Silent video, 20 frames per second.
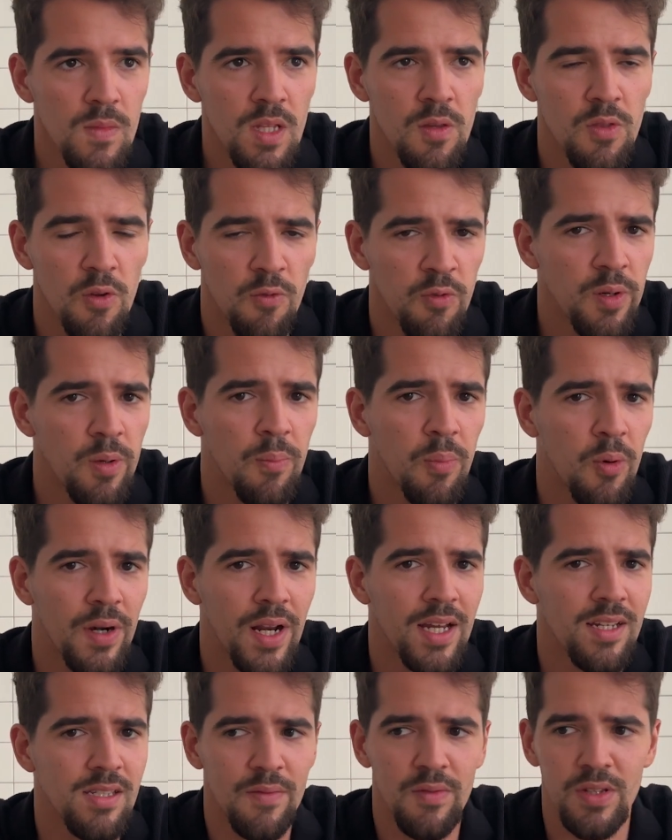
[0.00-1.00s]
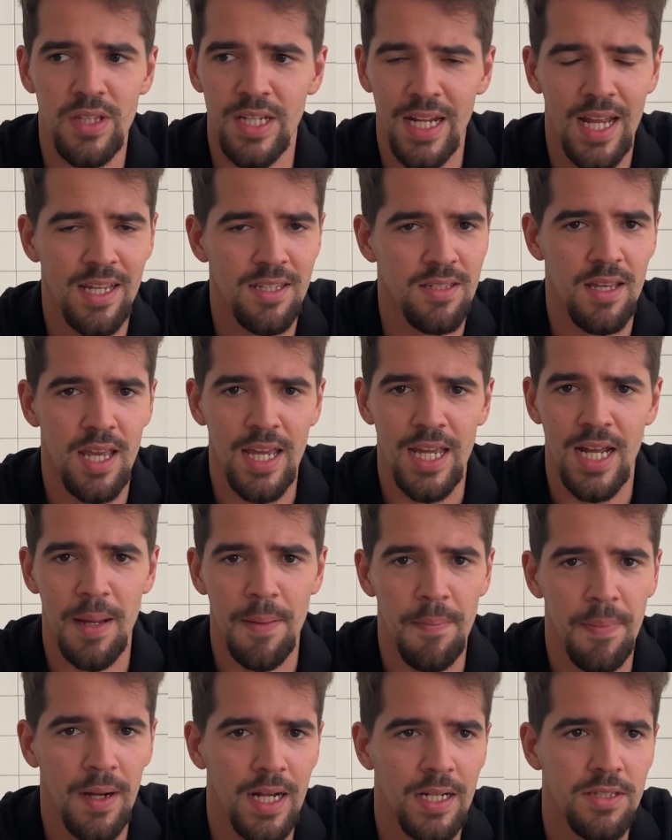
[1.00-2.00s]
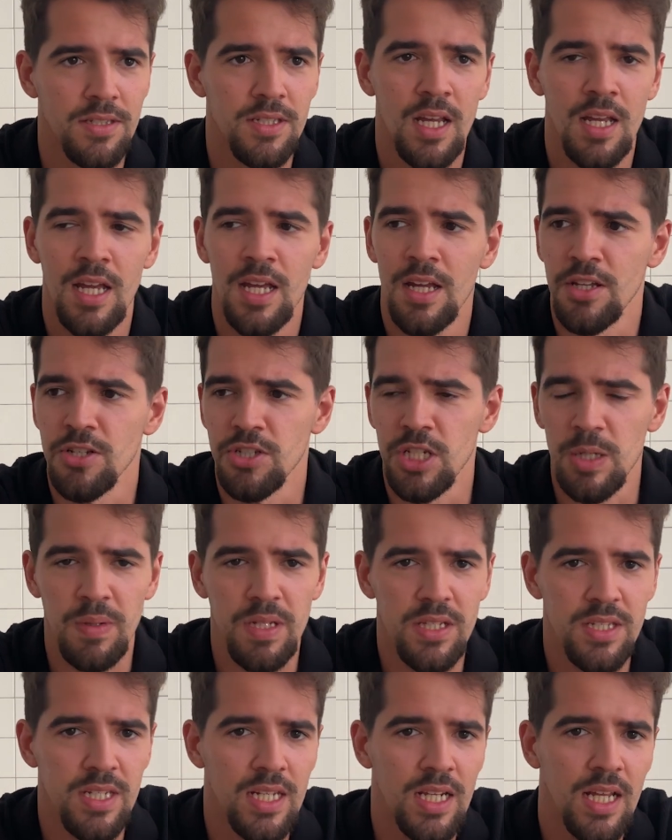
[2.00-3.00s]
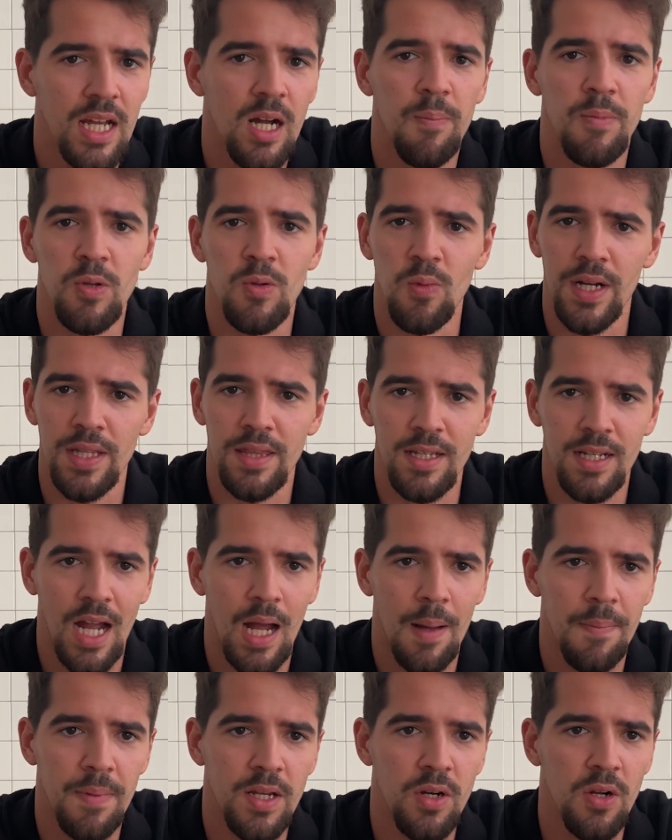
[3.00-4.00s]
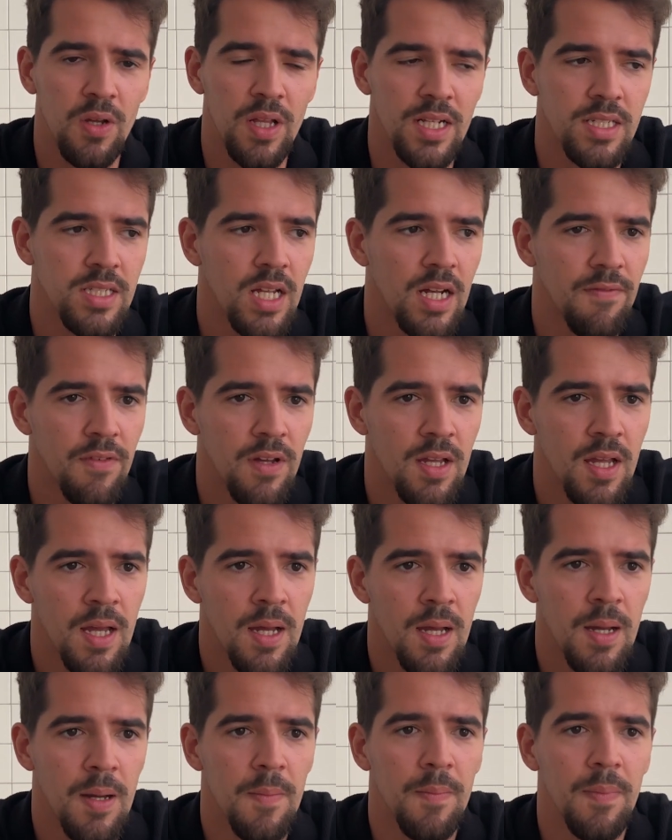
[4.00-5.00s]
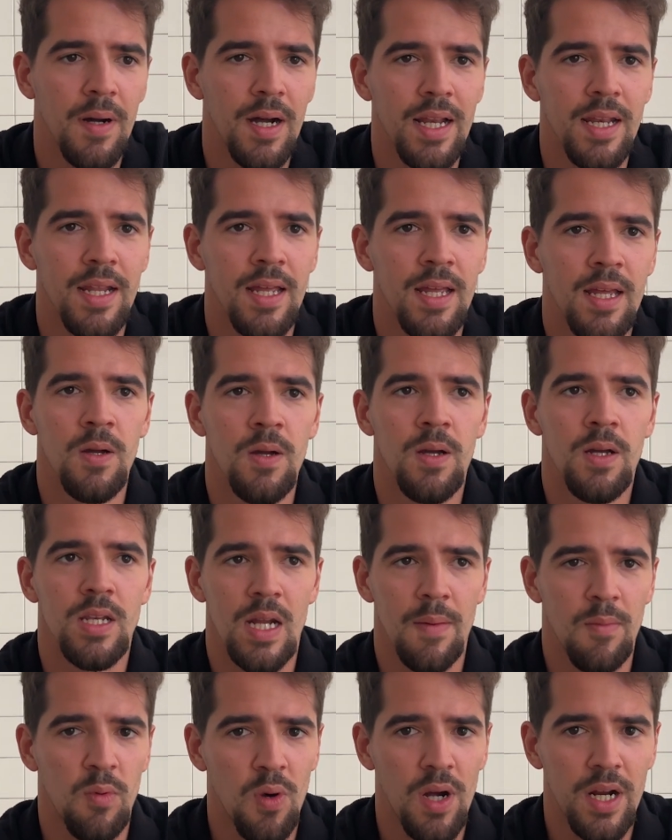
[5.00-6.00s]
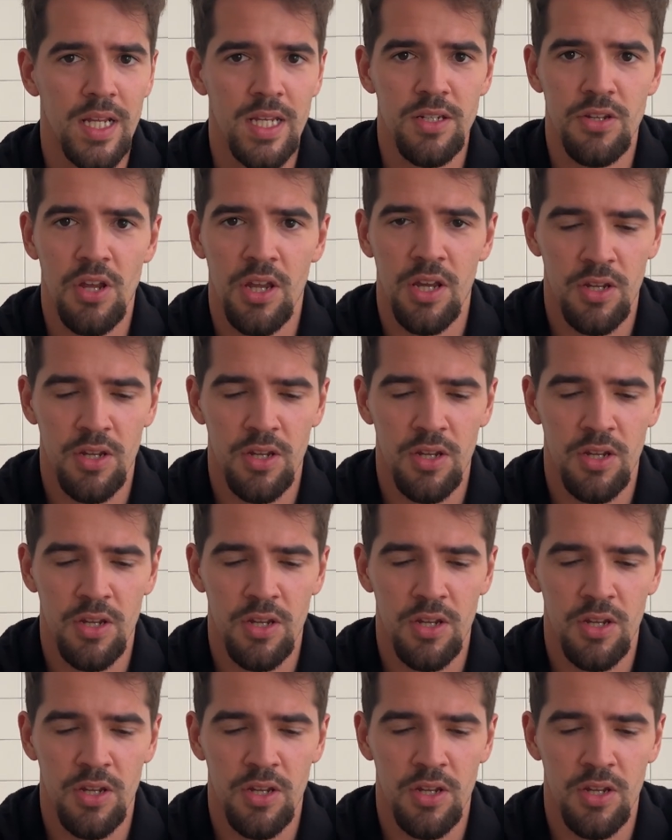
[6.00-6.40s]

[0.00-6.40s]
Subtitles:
The free report has everything. It has AI bots, GPT to help you write the copy and all that stuff. But number 1 is